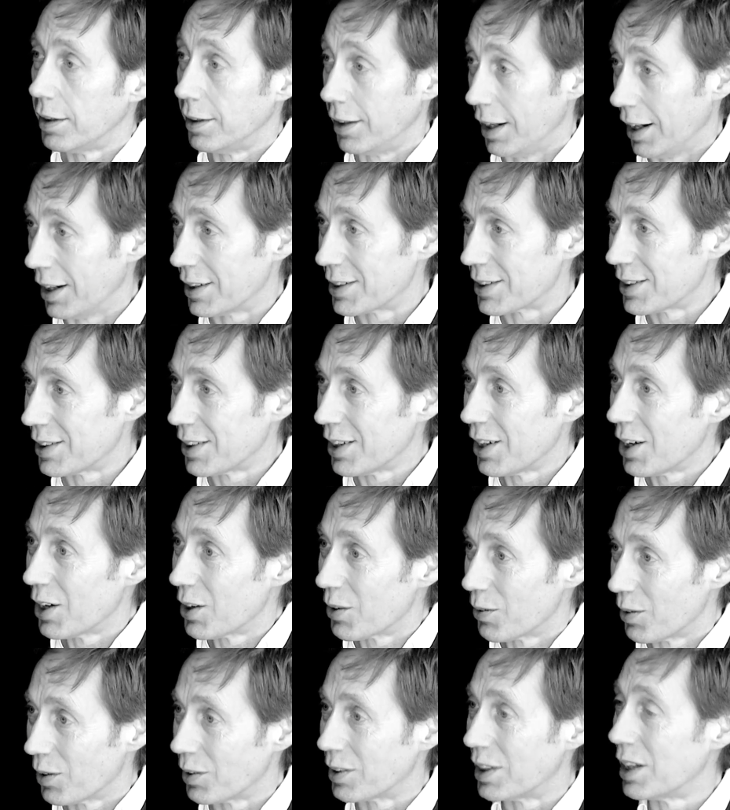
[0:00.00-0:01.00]
Yes,
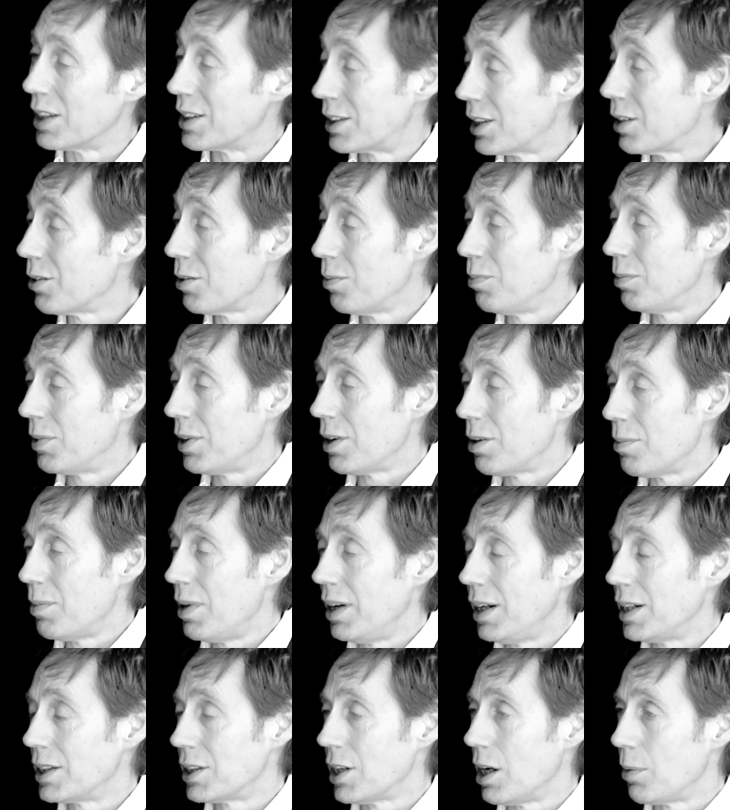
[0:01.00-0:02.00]
well, there are
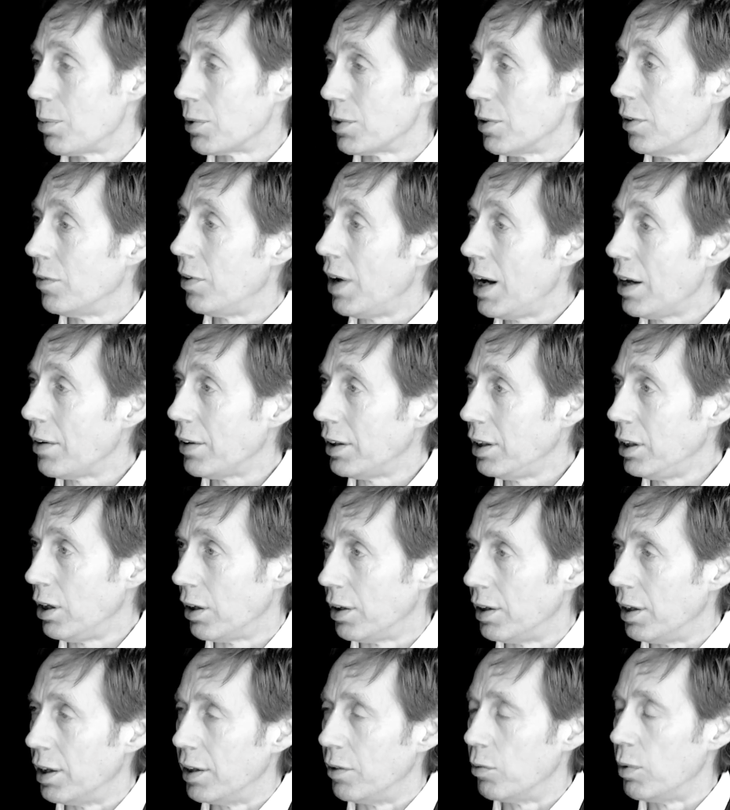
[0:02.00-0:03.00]
many examples of how that.
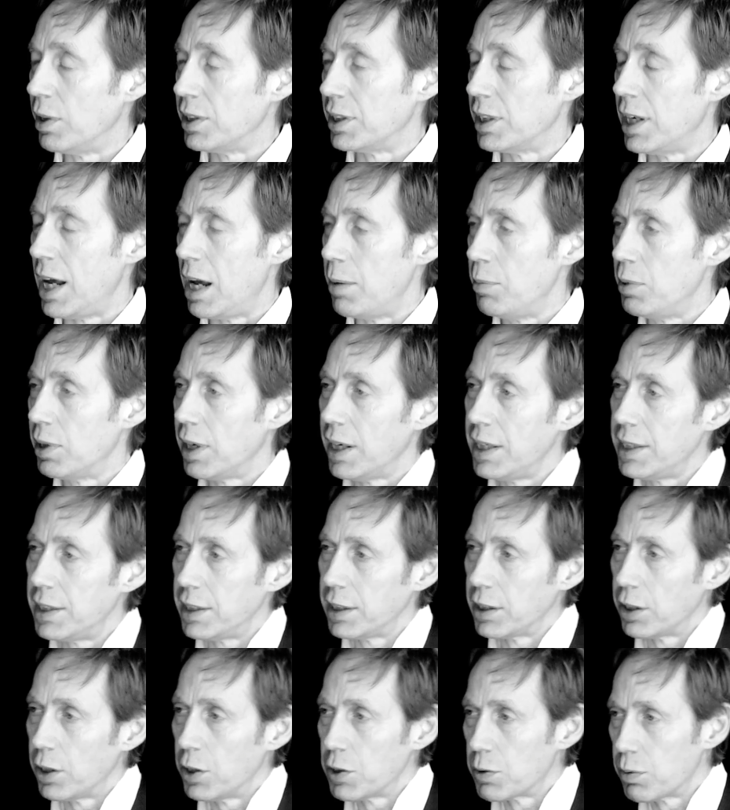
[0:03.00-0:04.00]
And is it
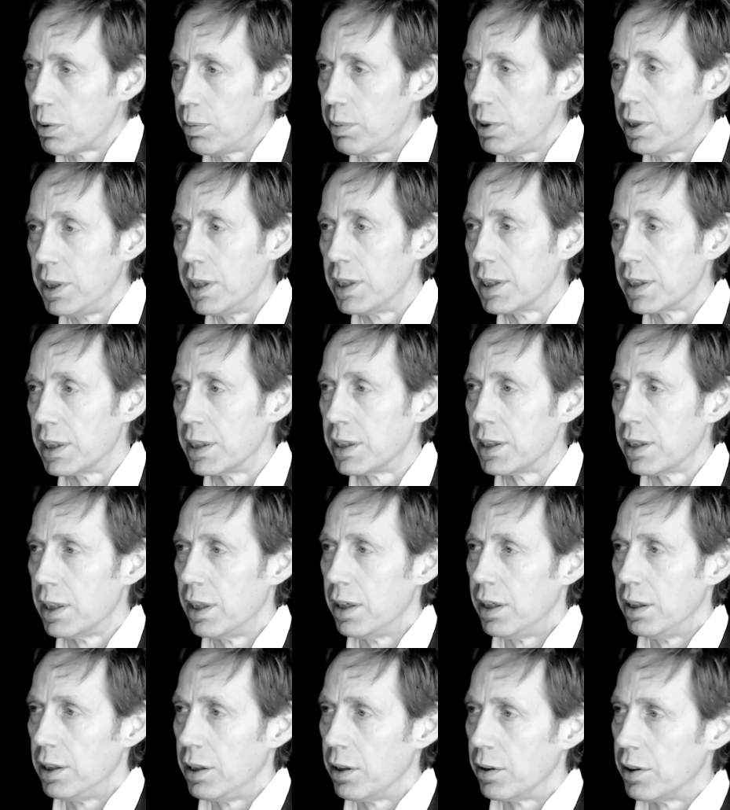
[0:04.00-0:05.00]
emulating those women? Is it
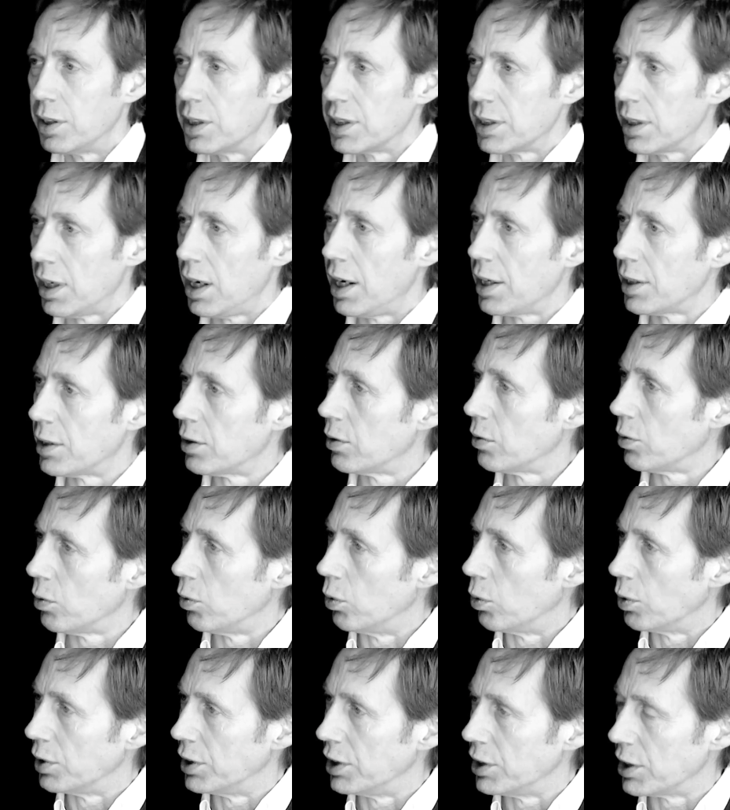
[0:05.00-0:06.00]
desire to,
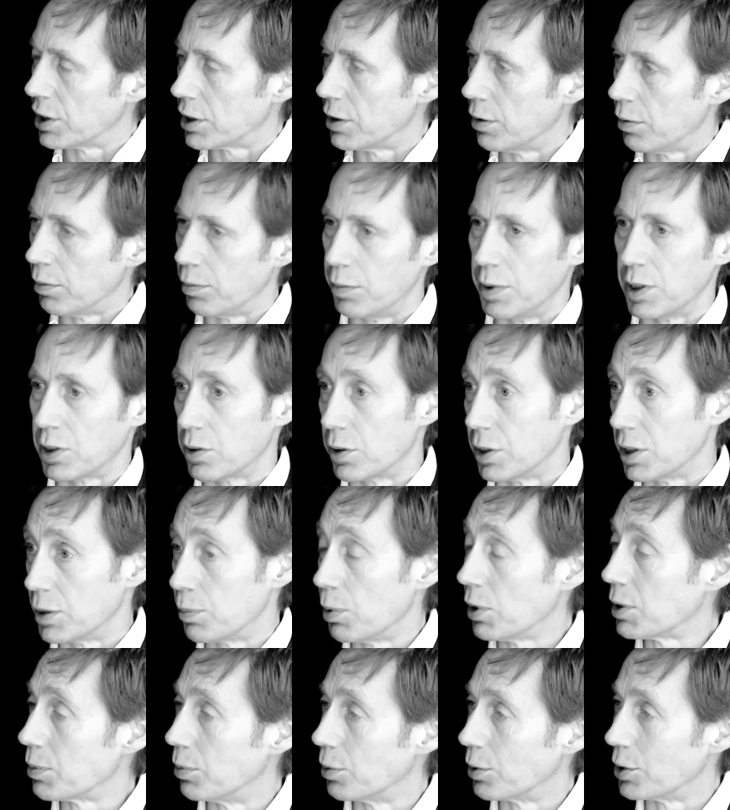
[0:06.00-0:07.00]
or is it just because it's
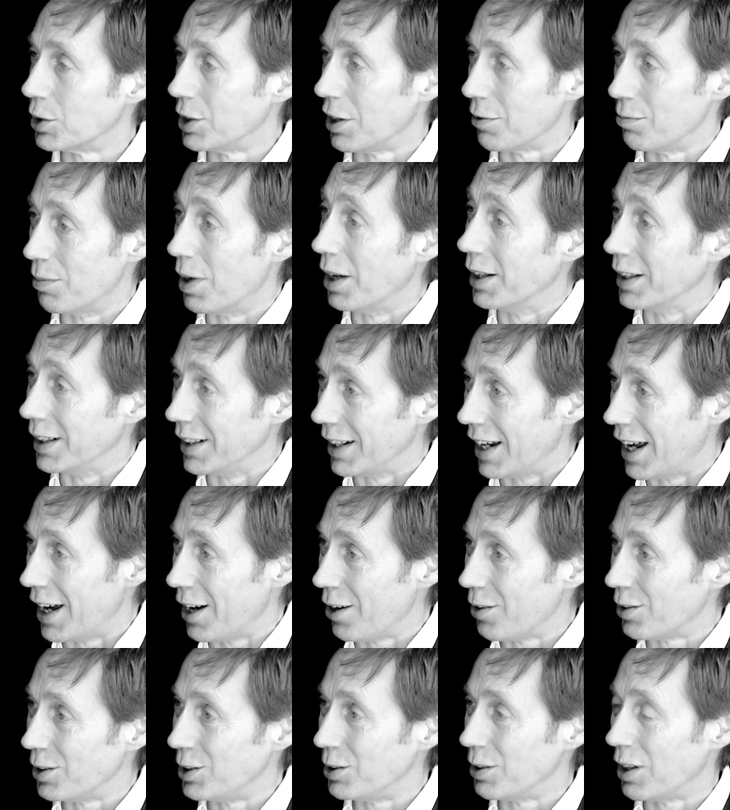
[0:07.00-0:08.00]
possible because you have money
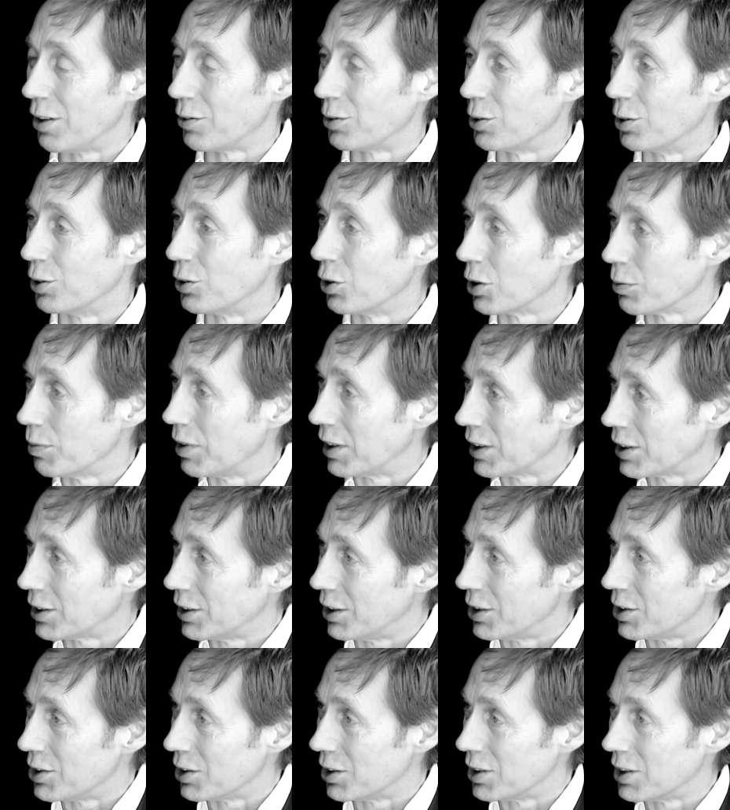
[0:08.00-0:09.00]
now and you have good cosmetic
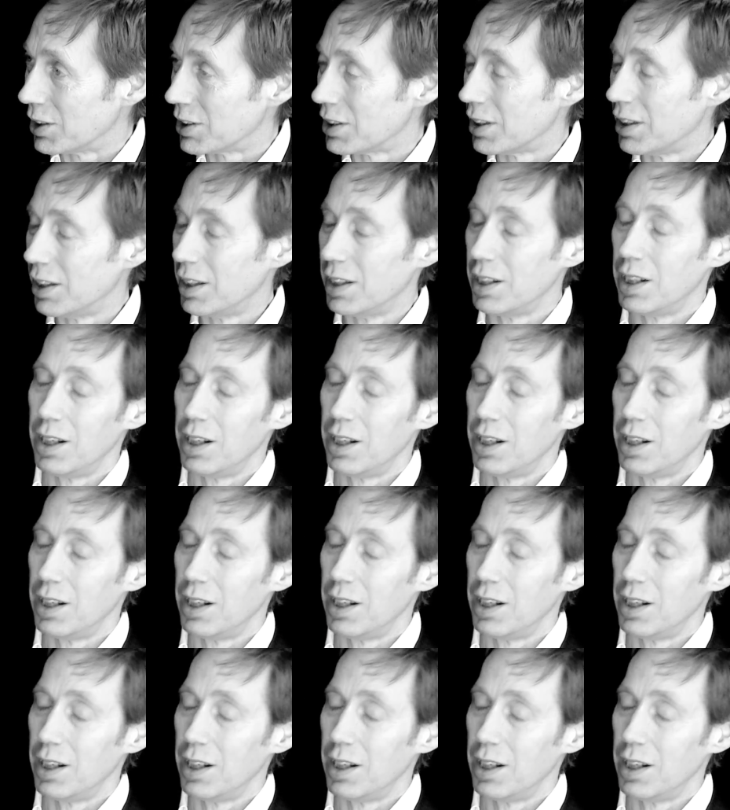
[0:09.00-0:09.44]
surgeons?